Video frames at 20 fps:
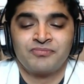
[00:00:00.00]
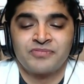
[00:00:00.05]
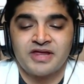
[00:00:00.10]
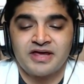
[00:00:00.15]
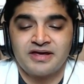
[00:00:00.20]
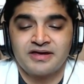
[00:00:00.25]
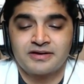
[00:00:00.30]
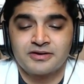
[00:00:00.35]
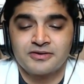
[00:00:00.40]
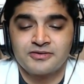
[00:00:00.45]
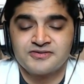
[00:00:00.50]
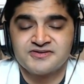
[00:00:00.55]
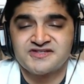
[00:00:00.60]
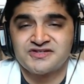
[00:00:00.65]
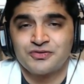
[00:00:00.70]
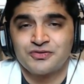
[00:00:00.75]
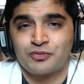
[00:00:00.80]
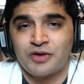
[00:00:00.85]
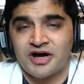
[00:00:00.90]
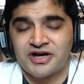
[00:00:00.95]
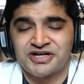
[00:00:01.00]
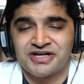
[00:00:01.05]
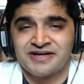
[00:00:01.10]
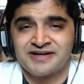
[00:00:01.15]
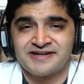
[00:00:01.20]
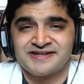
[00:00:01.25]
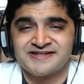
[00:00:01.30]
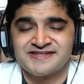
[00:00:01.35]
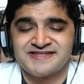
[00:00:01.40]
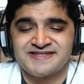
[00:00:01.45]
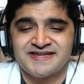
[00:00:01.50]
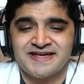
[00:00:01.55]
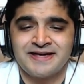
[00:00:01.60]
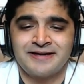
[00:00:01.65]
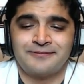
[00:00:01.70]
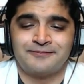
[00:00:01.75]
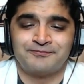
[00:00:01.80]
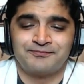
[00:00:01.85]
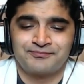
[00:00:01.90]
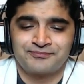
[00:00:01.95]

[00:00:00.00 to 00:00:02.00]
It goes to Washington State.